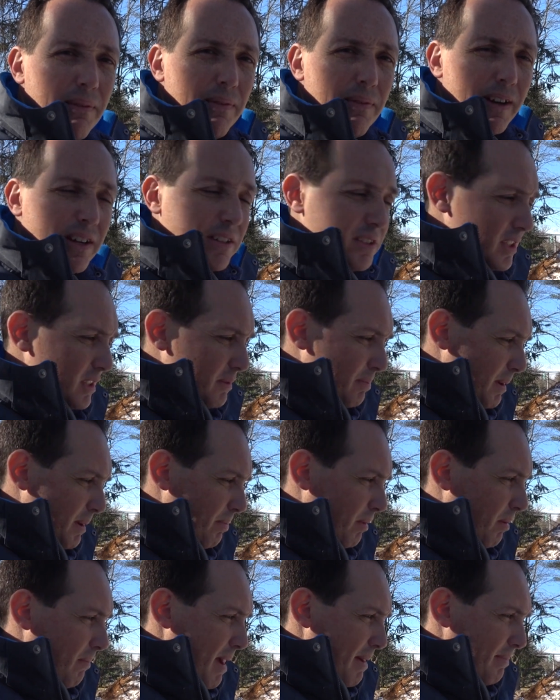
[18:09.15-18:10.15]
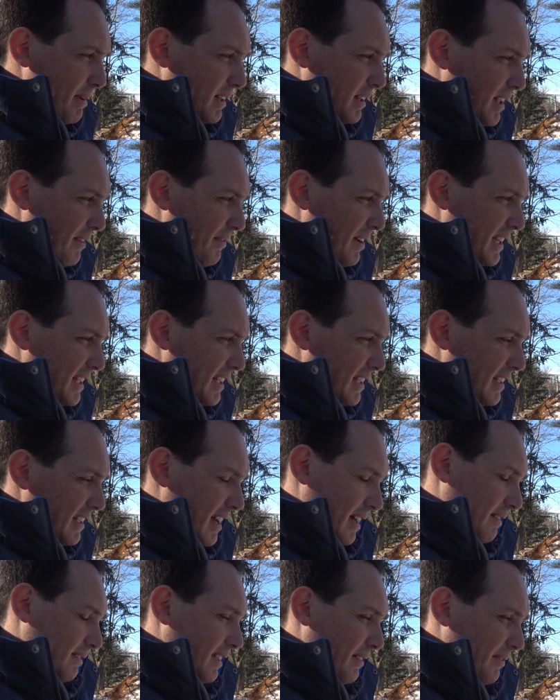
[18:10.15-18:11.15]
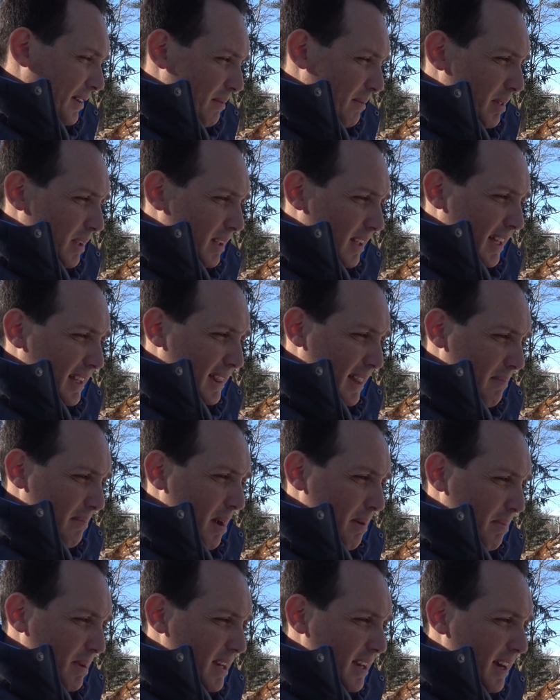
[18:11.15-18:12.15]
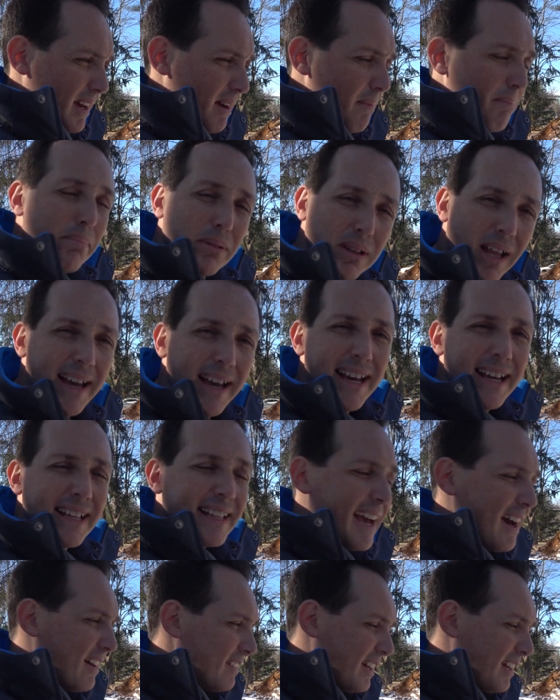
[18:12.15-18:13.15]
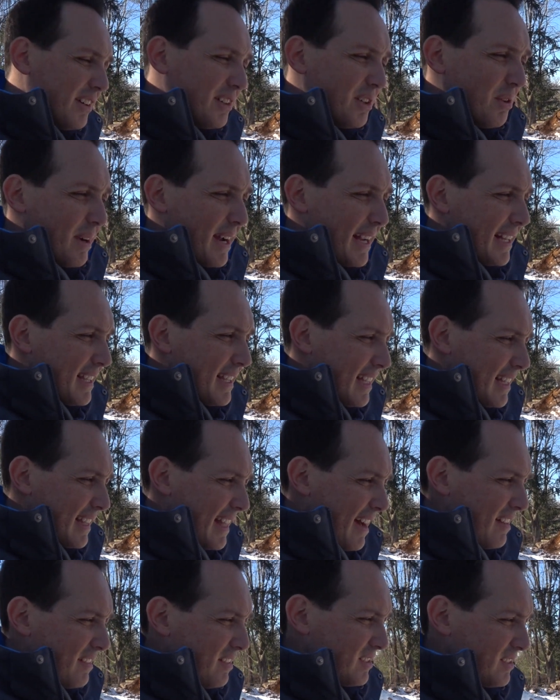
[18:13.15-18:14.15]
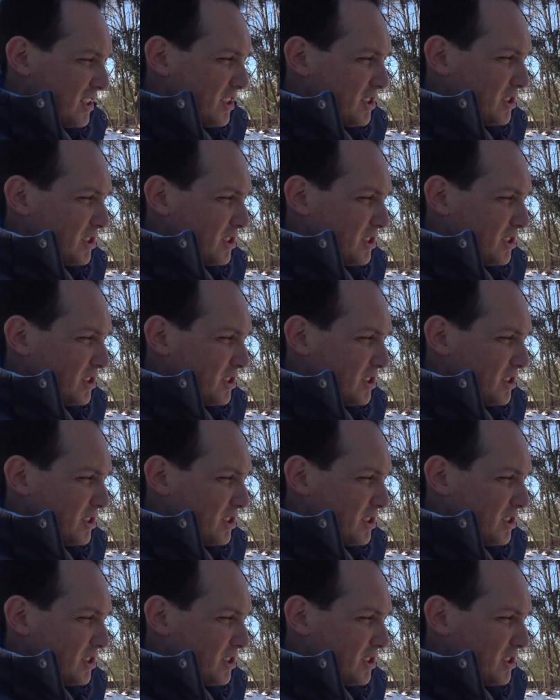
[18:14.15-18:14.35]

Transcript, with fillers: I figure since people may be living, not living, but like they may be playing down there, doing anything down there, it's a